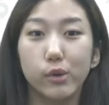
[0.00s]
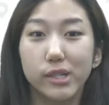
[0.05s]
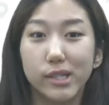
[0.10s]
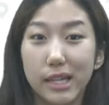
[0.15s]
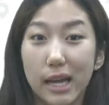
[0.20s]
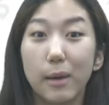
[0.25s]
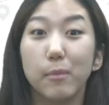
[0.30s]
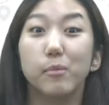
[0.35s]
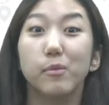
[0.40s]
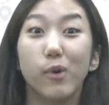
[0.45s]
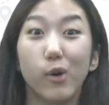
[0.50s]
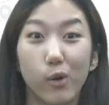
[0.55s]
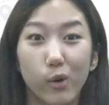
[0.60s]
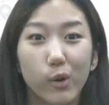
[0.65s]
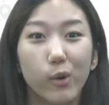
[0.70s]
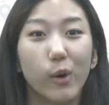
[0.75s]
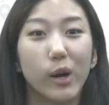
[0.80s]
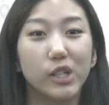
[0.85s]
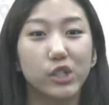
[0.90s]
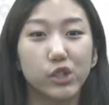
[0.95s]
sample
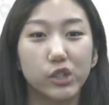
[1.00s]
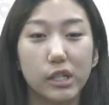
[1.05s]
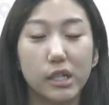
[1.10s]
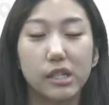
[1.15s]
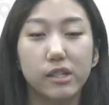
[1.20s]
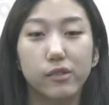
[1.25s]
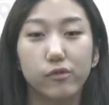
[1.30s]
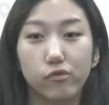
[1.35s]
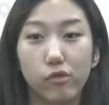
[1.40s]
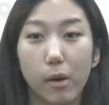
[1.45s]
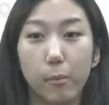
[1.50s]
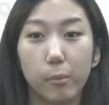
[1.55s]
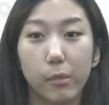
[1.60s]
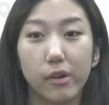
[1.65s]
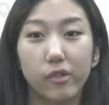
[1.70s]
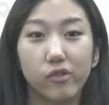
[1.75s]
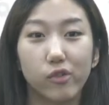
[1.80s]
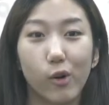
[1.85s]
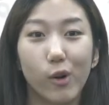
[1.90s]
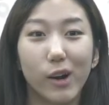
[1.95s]
questions from
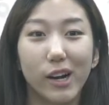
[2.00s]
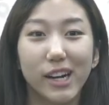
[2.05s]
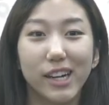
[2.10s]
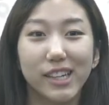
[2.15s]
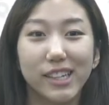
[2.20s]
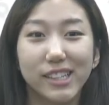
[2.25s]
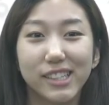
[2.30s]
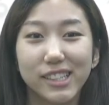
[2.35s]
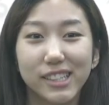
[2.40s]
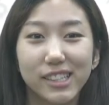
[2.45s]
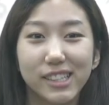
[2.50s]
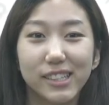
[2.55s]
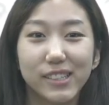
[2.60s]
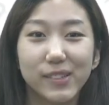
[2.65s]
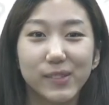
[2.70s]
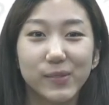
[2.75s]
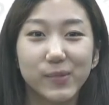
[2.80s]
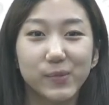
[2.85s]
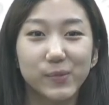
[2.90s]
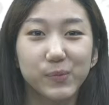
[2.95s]
before.
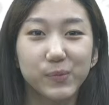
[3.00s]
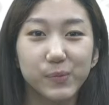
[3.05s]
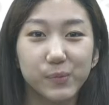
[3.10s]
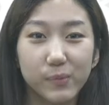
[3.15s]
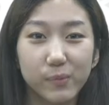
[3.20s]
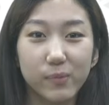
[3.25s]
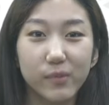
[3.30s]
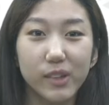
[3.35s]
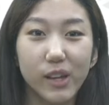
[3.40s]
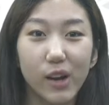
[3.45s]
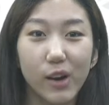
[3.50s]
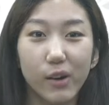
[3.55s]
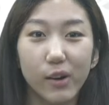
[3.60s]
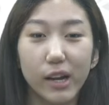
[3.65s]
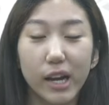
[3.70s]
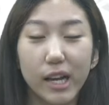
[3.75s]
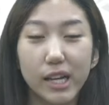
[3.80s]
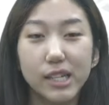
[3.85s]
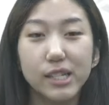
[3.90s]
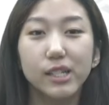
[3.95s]

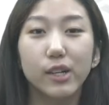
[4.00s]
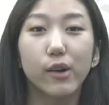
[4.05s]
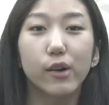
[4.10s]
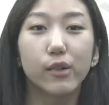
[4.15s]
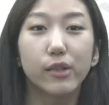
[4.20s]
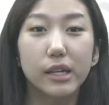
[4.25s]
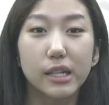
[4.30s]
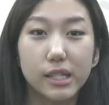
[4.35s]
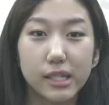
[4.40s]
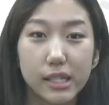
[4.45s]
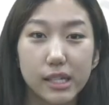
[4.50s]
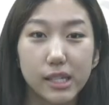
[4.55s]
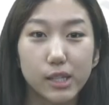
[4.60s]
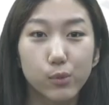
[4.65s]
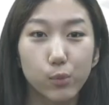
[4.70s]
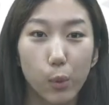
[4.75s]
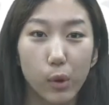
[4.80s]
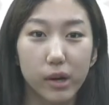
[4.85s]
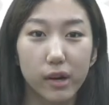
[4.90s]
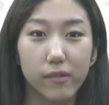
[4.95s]
Okay, so this is
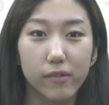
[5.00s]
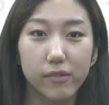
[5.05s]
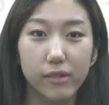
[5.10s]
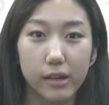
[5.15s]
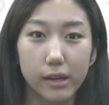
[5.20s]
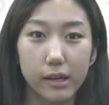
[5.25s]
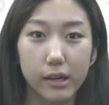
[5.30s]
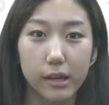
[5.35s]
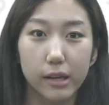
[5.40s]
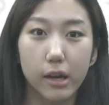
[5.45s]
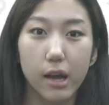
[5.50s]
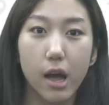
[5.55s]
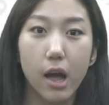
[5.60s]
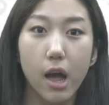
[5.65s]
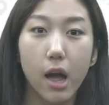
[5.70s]
one of the